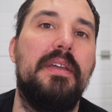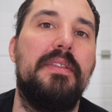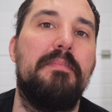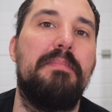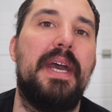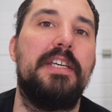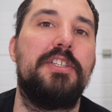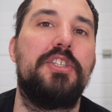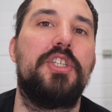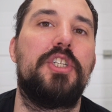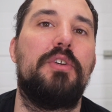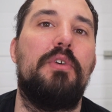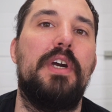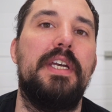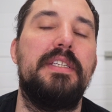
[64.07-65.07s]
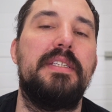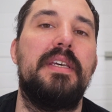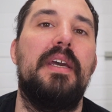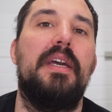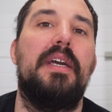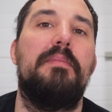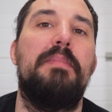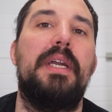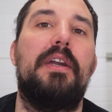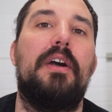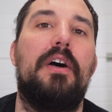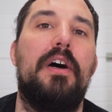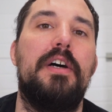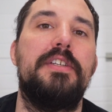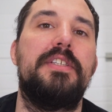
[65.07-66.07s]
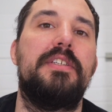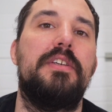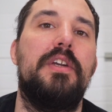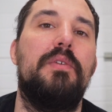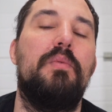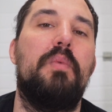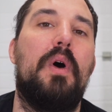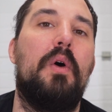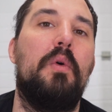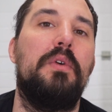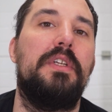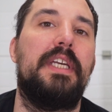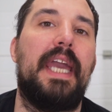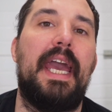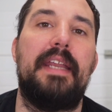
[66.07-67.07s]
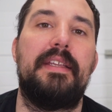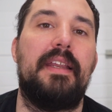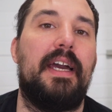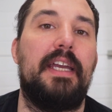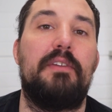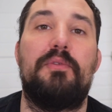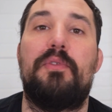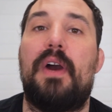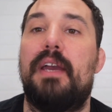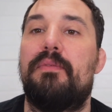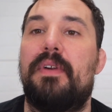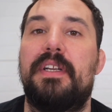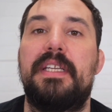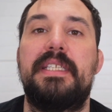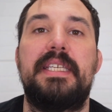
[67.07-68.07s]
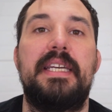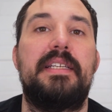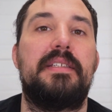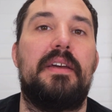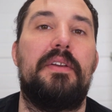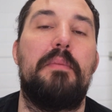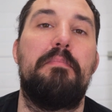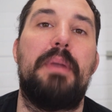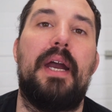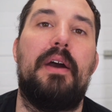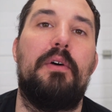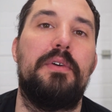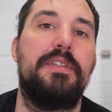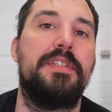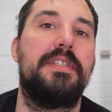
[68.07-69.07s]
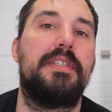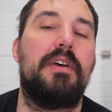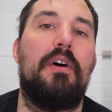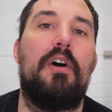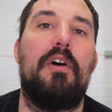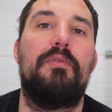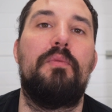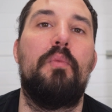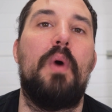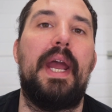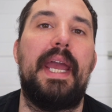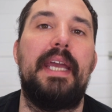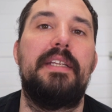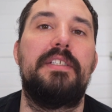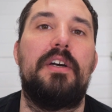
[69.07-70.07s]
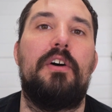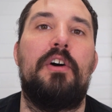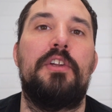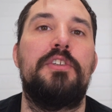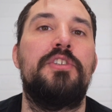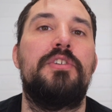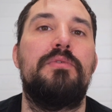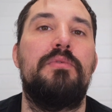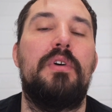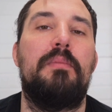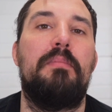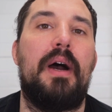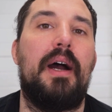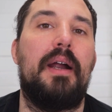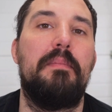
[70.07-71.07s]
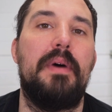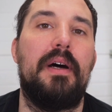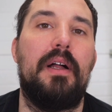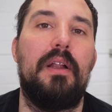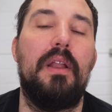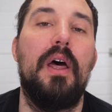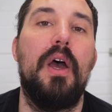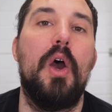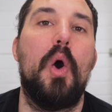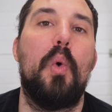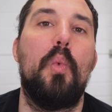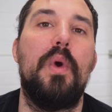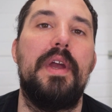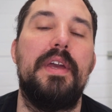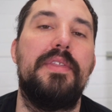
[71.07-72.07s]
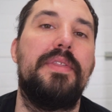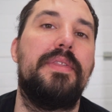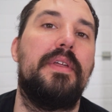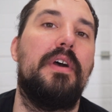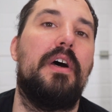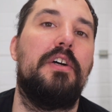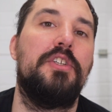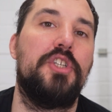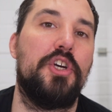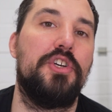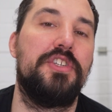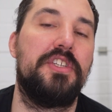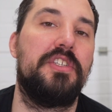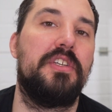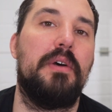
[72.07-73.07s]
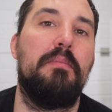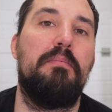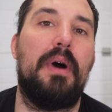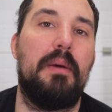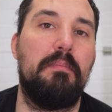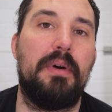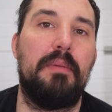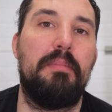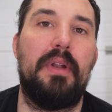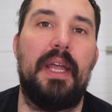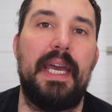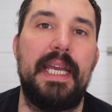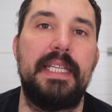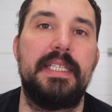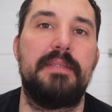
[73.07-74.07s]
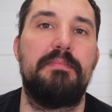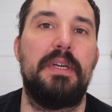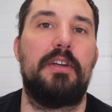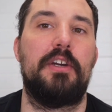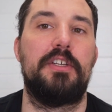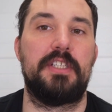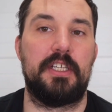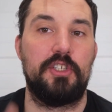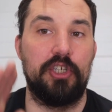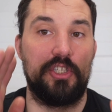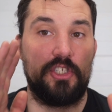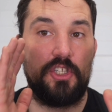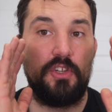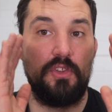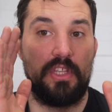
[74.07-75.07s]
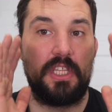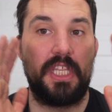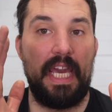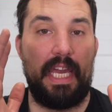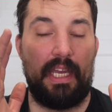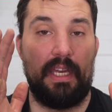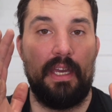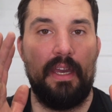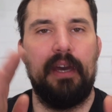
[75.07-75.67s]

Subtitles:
the best choice, because you won't get like 500-600 pounds of weight onto a barbell with just bumper plates, because they're just too thick.